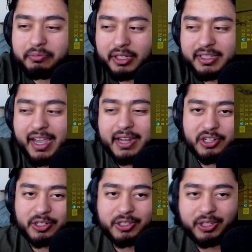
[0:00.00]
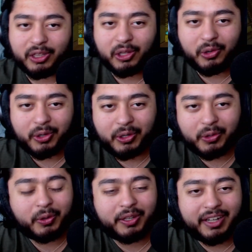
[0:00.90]
attach it to the lore
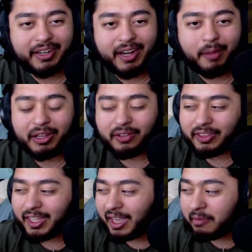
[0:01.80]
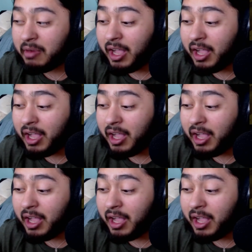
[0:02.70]
or the dynamic of the game,